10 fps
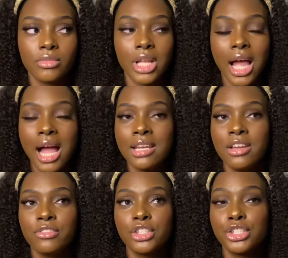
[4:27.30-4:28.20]
I
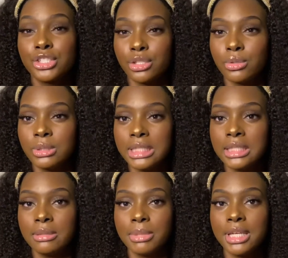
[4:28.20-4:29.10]
never showed
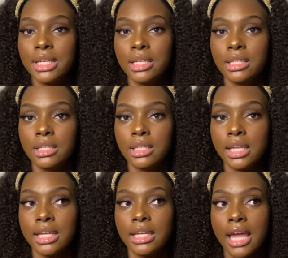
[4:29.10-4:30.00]
it, but
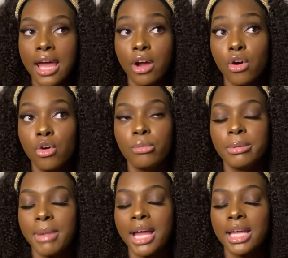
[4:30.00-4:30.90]
like at home in
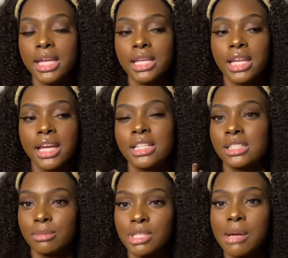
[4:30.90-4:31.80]
my head, like
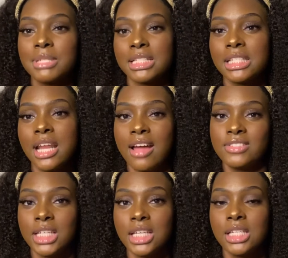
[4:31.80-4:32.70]
sometimes I did have
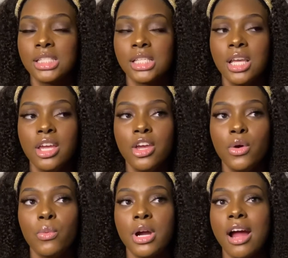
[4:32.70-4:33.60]
days
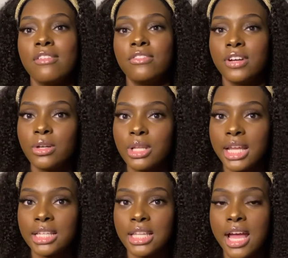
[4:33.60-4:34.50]
where I felt
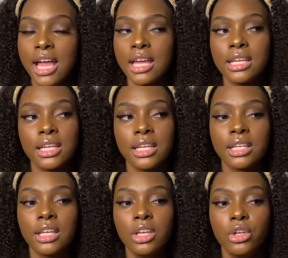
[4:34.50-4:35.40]
like that,
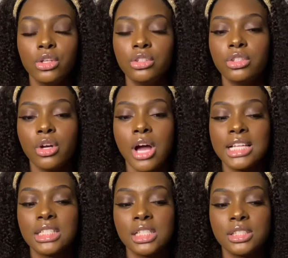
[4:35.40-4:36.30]
and you know, I
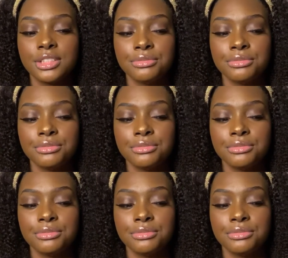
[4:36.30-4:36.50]
just